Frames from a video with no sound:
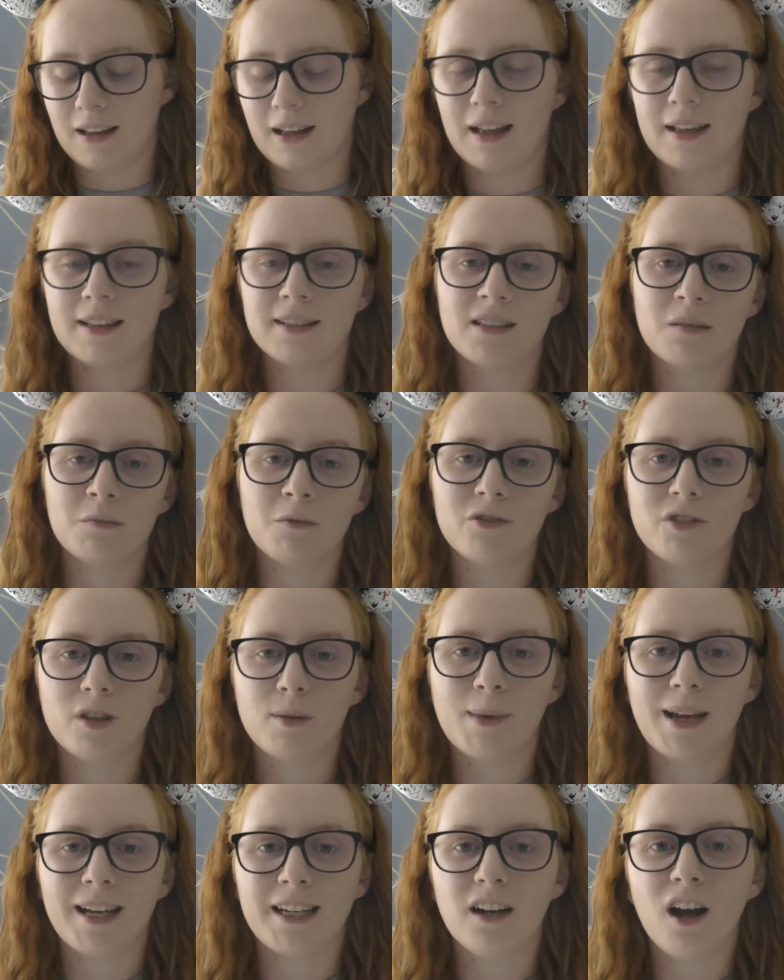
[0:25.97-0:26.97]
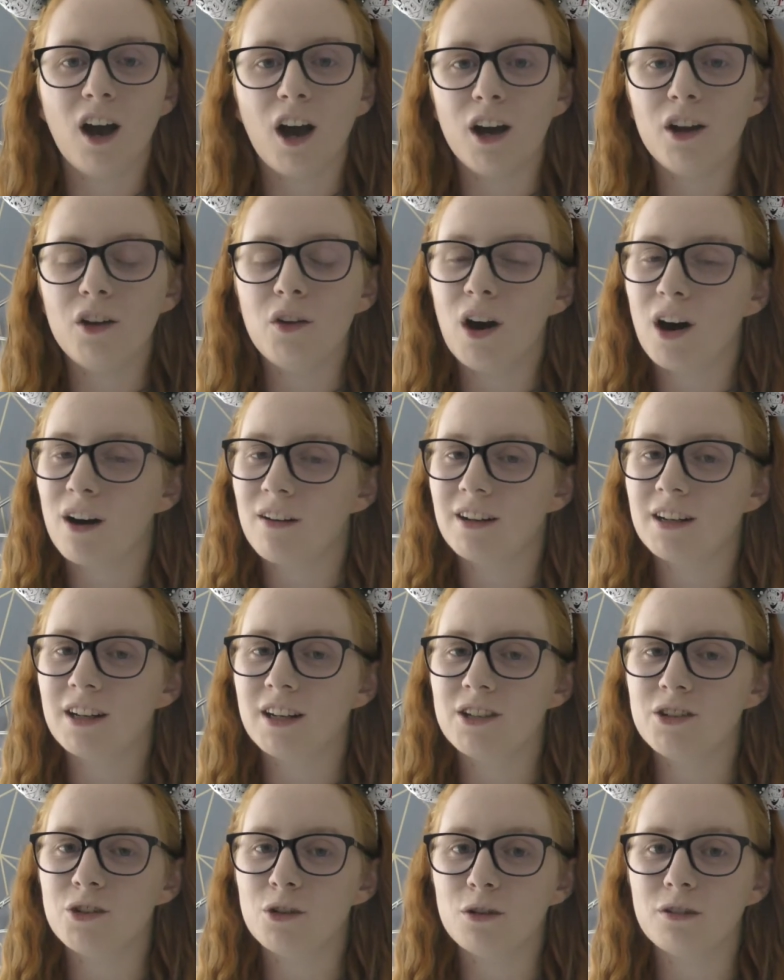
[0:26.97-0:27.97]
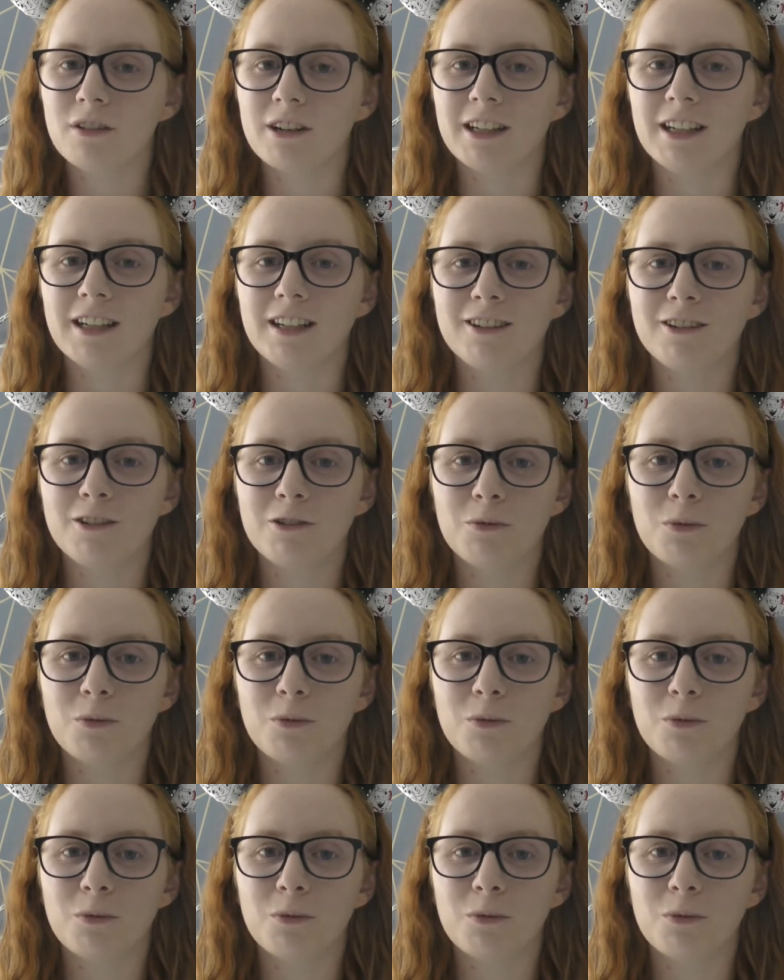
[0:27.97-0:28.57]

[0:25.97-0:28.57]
As some of you may know, Hurricane Dorian